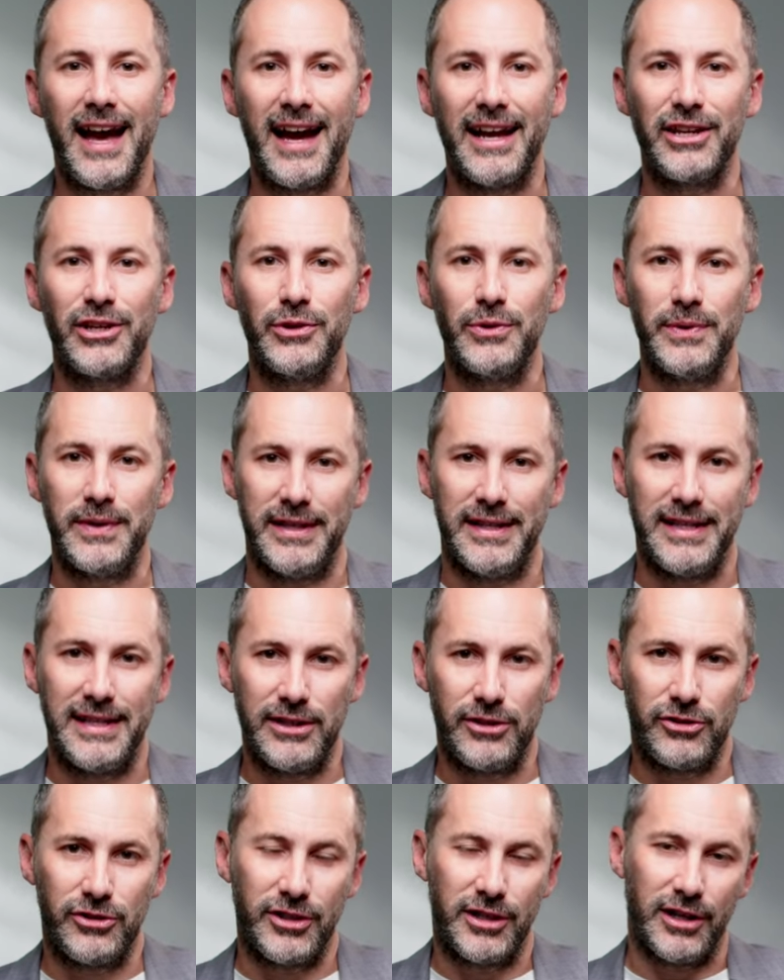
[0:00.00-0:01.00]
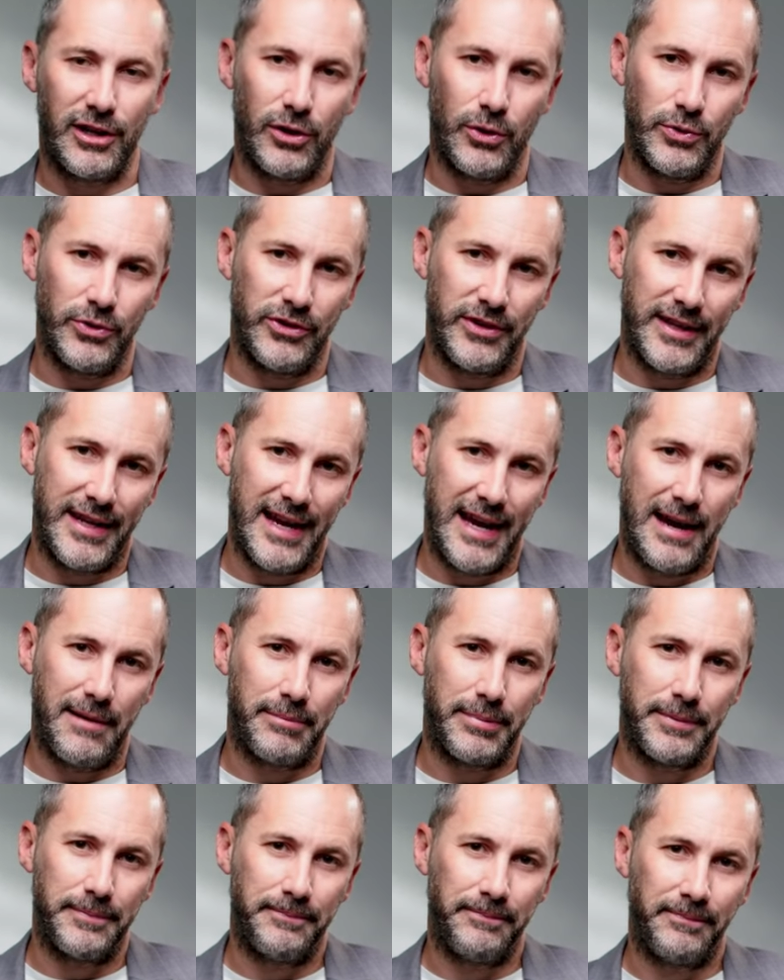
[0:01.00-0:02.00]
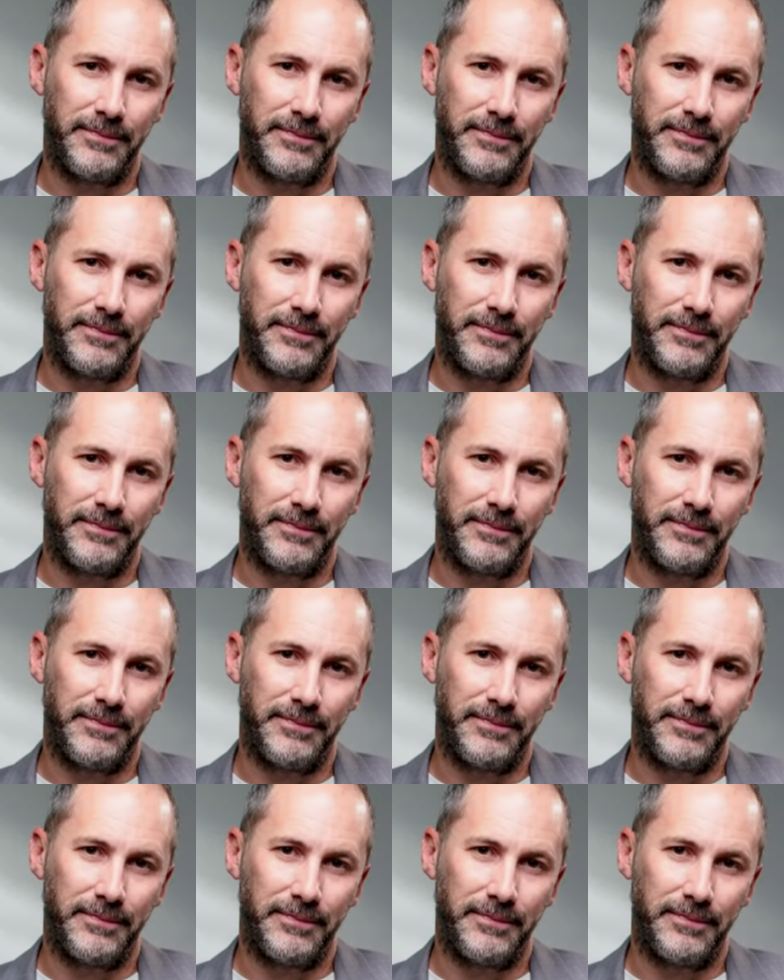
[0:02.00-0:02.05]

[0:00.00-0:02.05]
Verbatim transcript: and you need to close the gap.